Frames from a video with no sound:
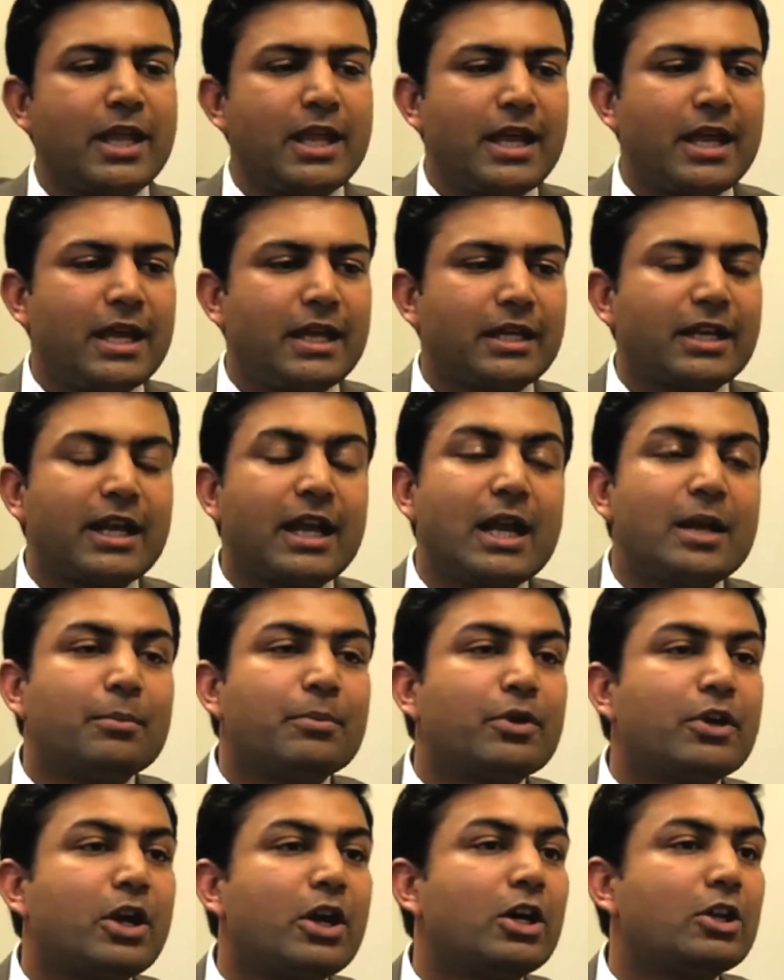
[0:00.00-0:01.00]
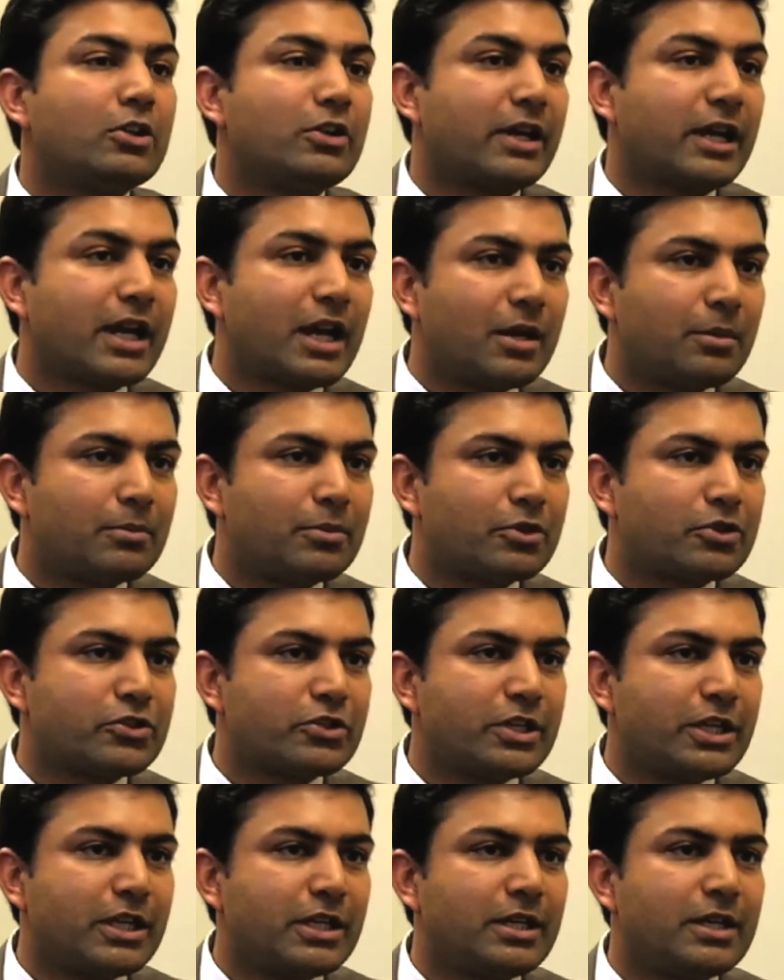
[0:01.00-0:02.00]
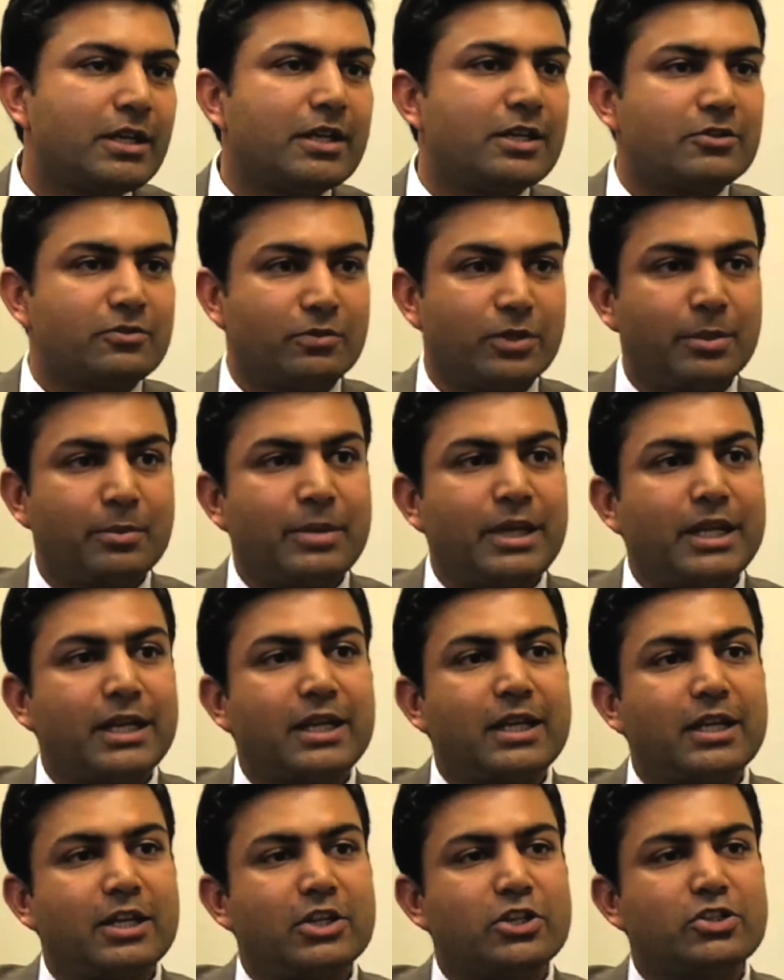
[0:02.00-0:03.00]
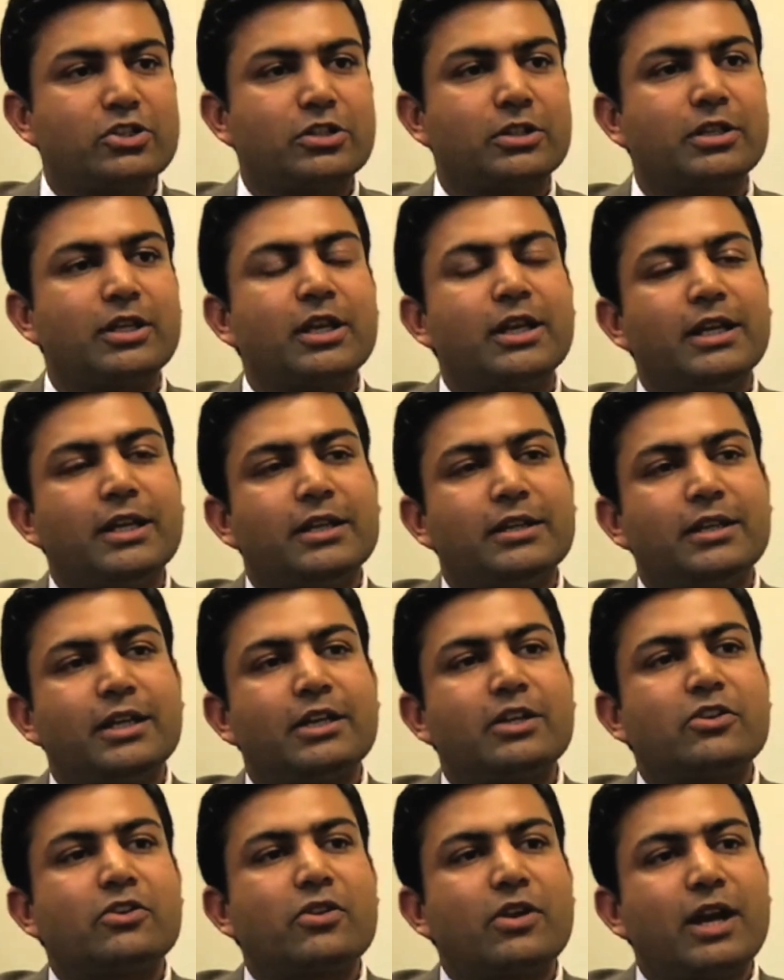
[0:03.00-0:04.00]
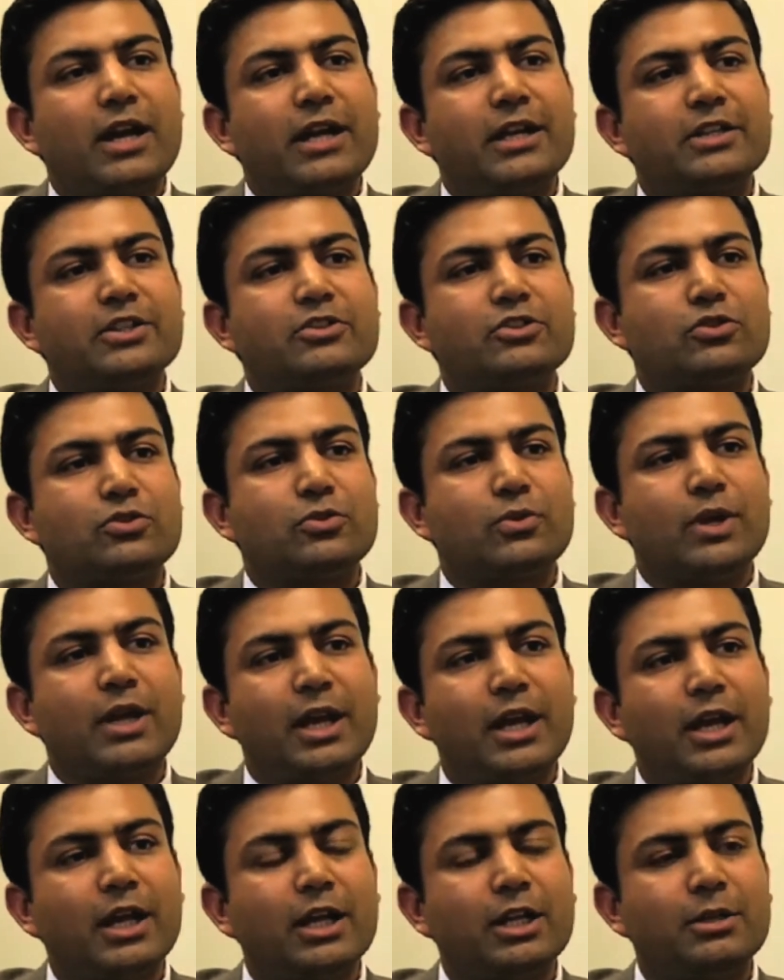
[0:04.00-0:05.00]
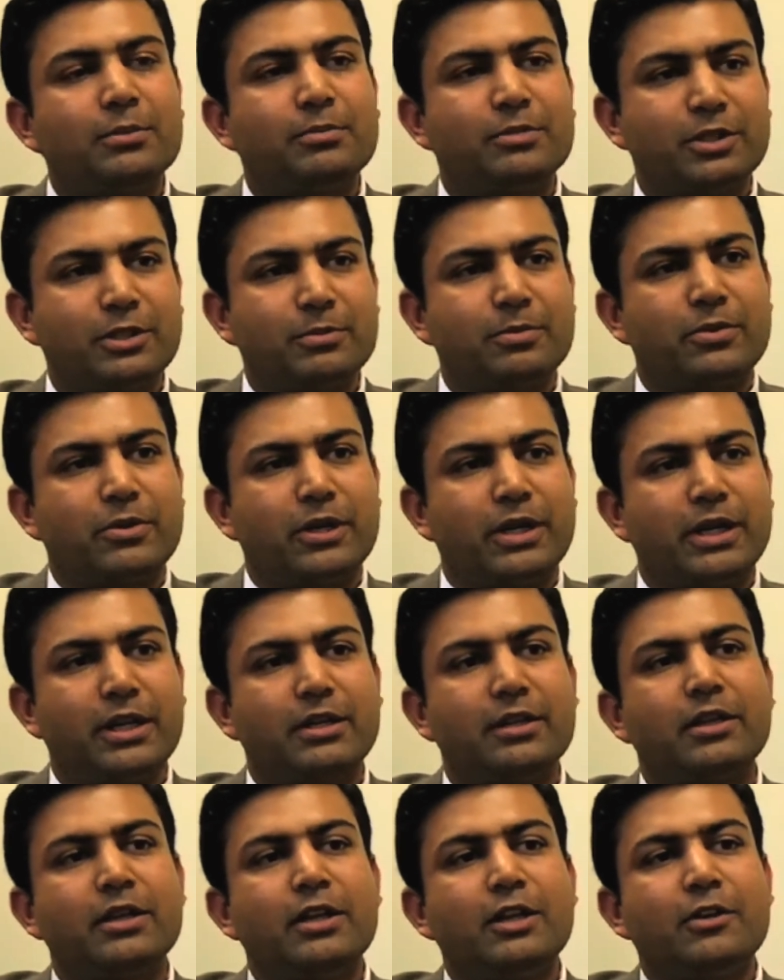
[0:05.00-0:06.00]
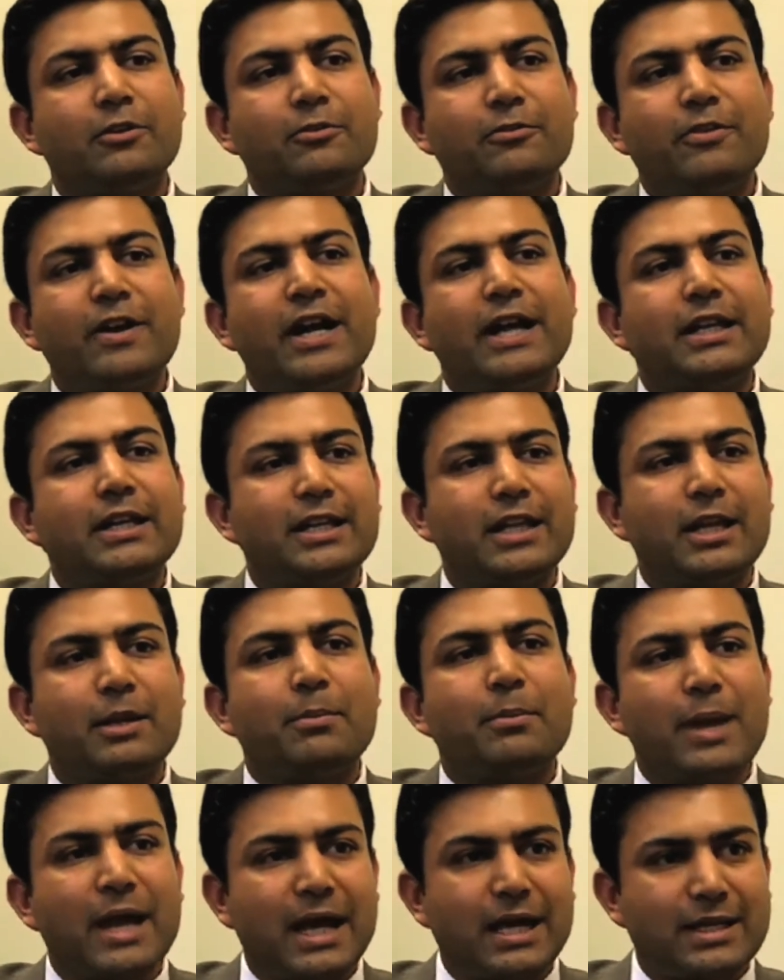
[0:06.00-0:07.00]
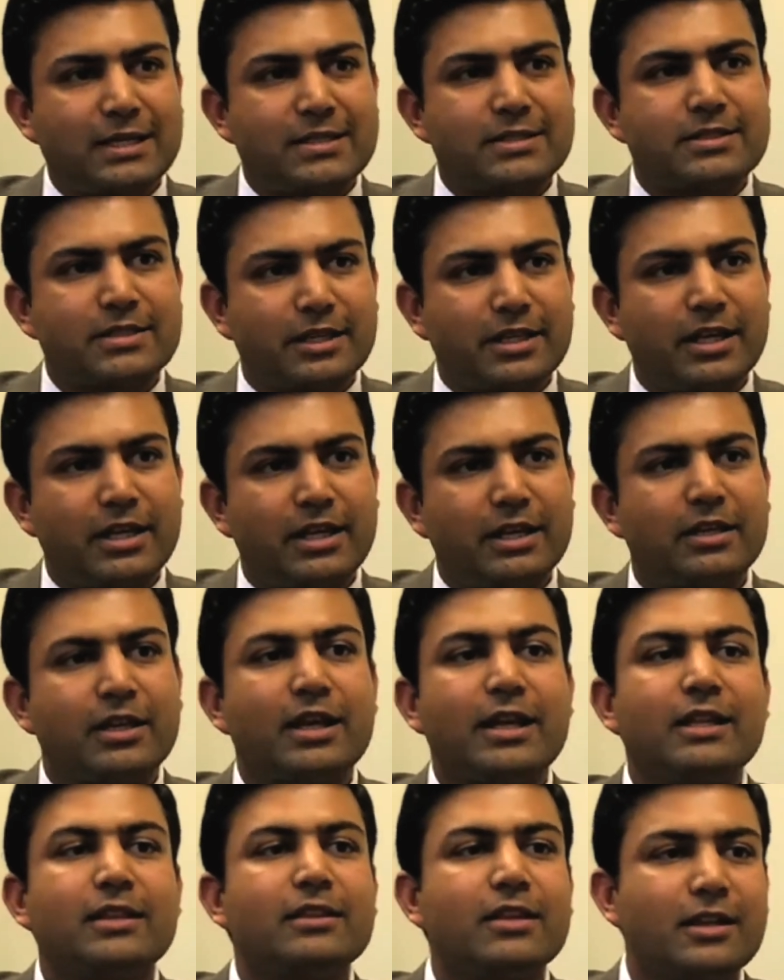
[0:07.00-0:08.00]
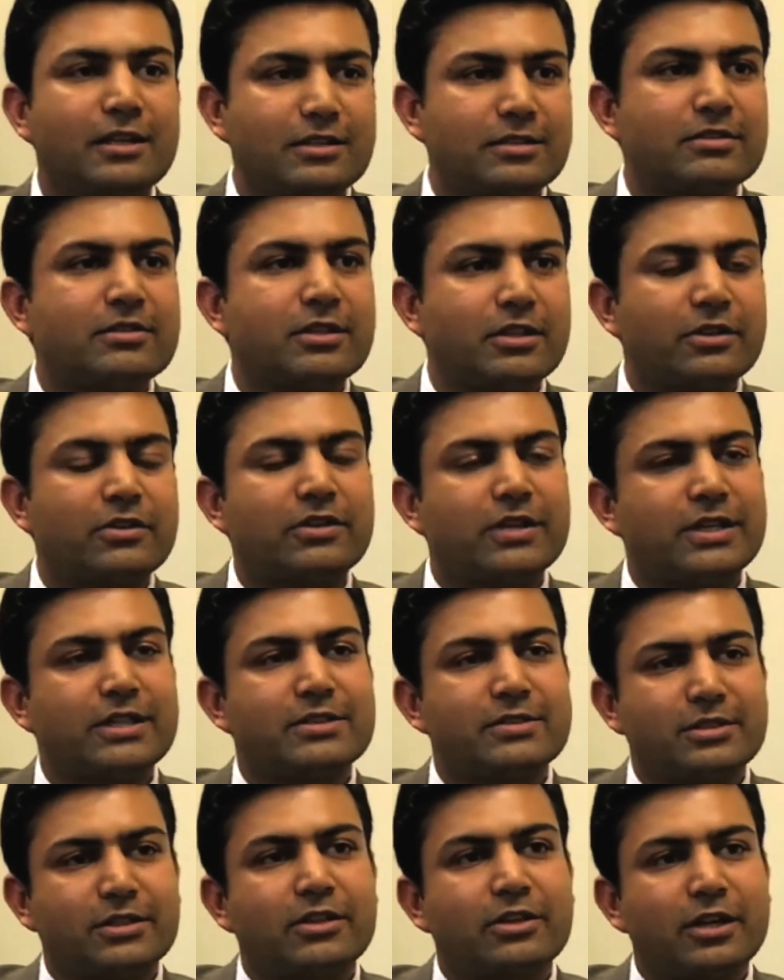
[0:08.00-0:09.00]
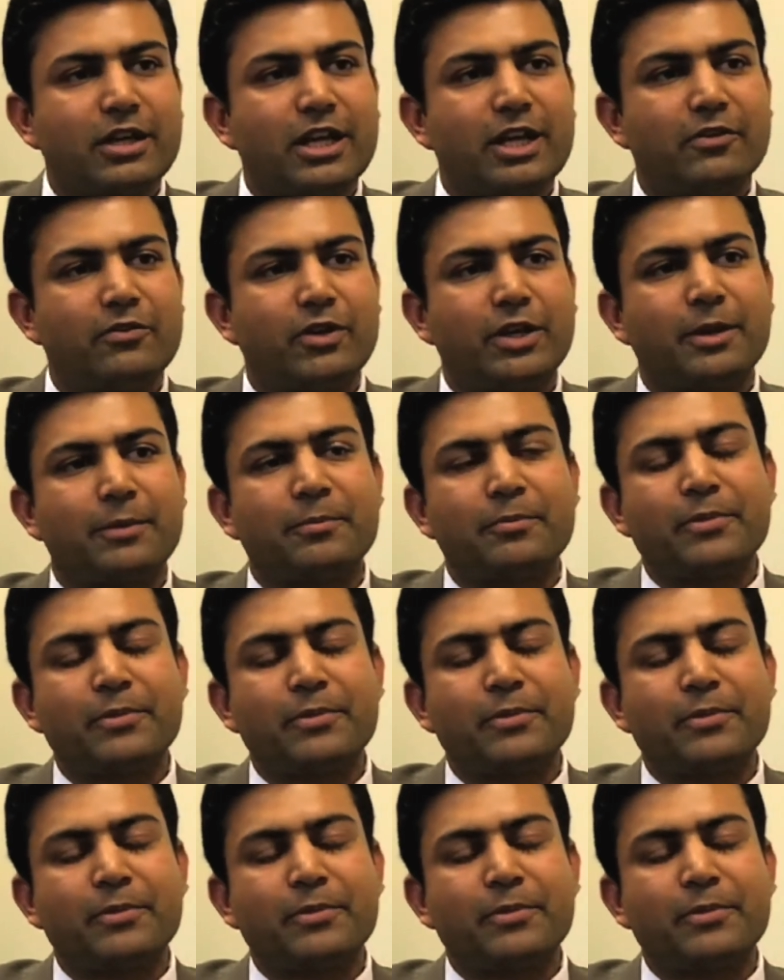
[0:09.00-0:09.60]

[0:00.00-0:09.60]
And Camprol or acamprosate is one medication that tries to help the brain find that balance again and thus decrease the craving.